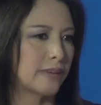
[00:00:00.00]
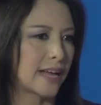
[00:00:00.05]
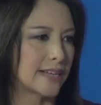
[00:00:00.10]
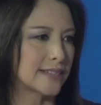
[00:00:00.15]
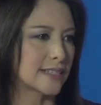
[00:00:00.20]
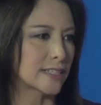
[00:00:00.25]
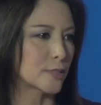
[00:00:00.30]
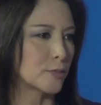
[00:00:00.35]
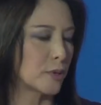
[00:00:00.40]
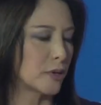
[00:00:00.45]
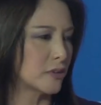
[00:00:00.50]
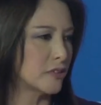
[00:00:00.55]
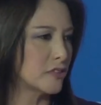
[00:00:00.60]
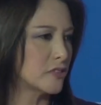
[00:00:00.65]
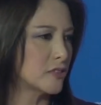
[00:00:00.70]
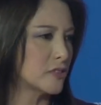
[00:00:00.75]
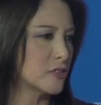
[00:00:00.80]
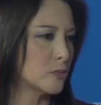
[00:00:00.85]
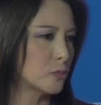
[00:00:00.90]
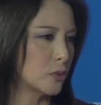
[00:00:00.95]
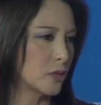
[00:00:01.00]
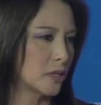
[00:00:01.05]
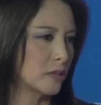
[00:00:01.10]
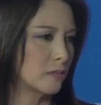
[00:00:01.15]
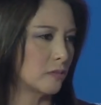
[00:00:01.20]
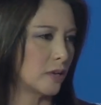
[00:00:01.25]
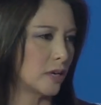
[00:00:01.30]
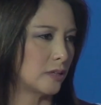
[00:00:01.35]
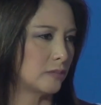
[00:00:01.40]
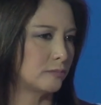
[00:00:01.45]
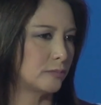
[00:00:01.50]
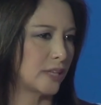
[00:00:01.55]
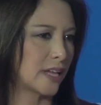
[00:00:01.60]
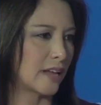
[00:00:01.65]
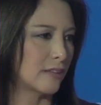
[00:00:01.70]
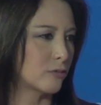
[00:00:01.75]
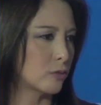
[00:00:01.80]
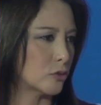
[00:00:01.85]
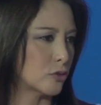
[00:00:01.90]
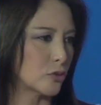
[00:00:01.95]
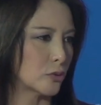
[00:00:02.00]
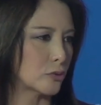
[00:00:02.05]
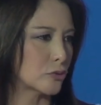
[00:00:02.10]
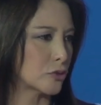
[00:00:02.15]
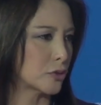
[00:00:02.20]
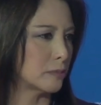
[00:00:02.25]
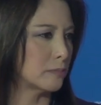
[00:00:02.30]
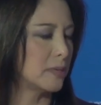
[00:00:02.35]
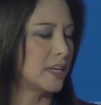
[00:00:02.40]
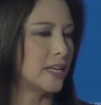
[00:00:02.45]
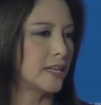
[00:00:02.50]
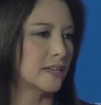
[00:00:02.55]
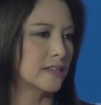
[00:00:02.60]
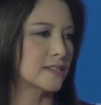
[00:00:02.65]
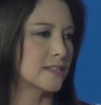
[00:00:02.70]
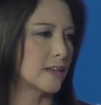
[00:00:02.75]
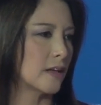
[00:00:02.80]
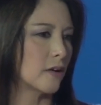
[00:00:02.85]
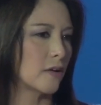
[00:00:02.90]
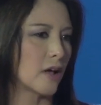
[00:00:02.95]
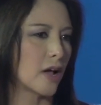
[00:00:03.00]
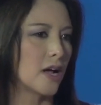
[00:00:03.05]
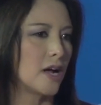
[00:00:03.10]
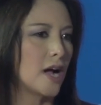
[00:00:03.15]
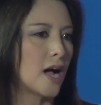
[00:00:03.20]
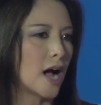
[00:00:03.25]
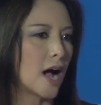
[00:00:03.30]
past experiences with um, platforms, social media, et cetera.